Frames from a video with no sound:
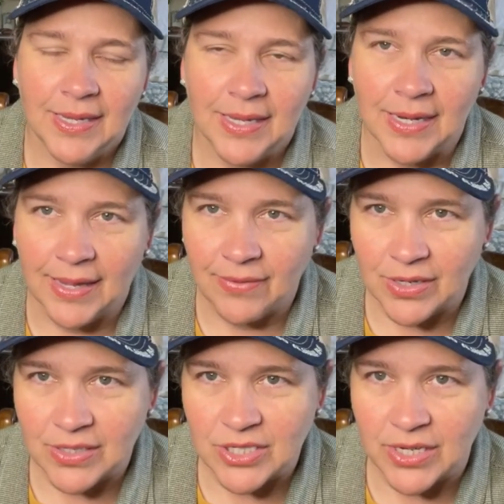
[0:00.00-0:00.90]
and having a
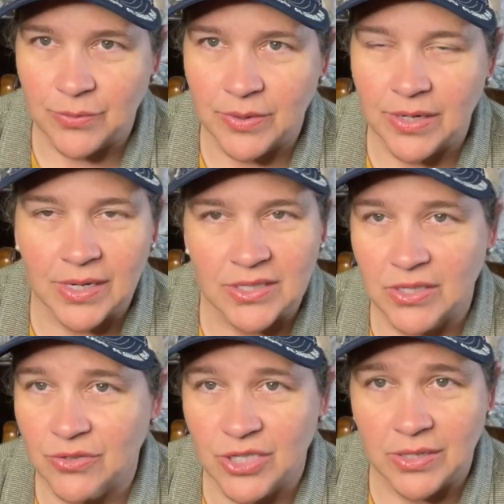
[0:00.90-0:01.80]
good January, because you
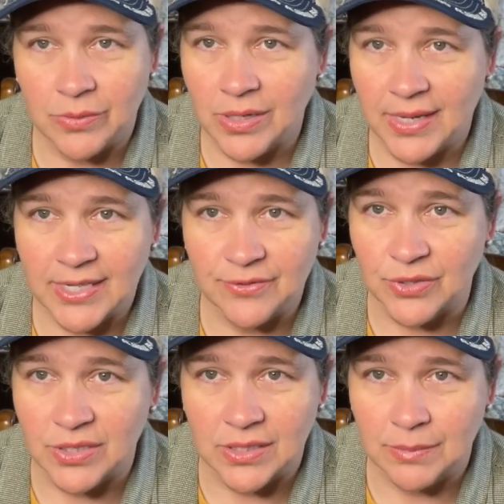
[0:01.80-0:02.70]
know January lasts for
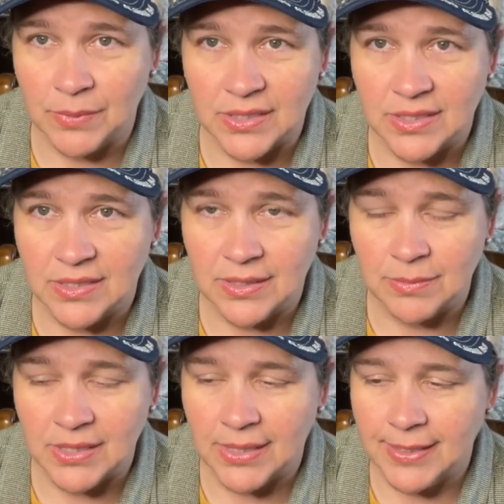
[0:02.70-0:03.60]
6 months, it
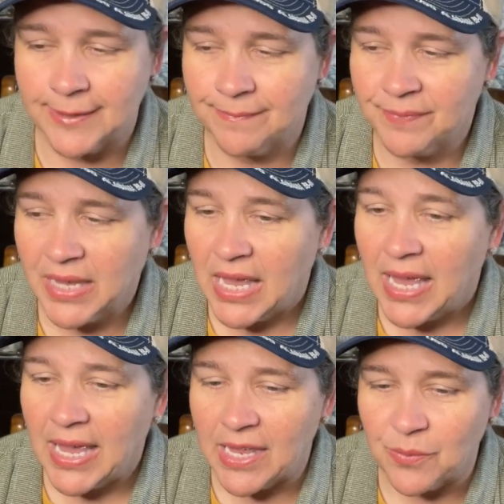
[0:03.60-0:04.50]
seems like.
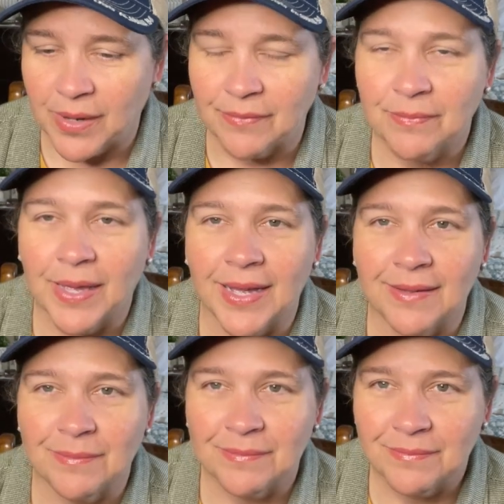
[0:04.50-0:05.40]
Anyway,
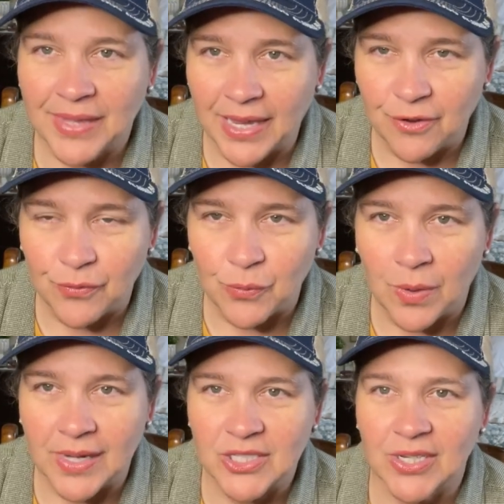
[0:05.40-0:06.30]
thank you for
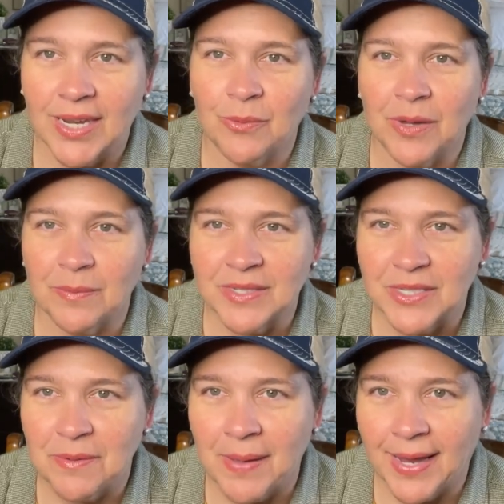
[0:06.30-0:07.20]
watching. We hope to see
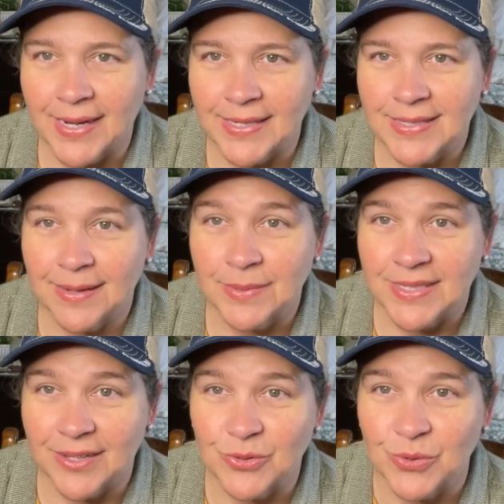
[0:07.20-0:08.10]
you back next time at
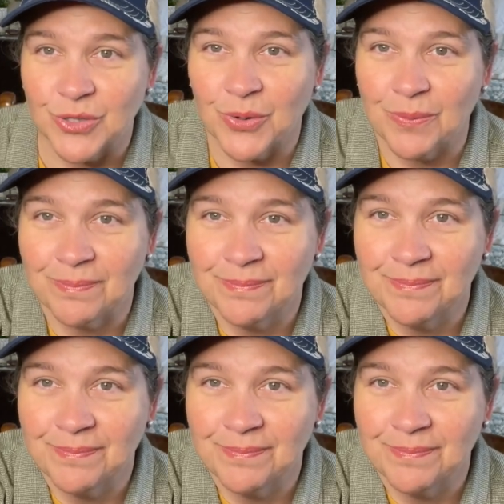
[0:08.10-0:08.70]
South Georgia Home.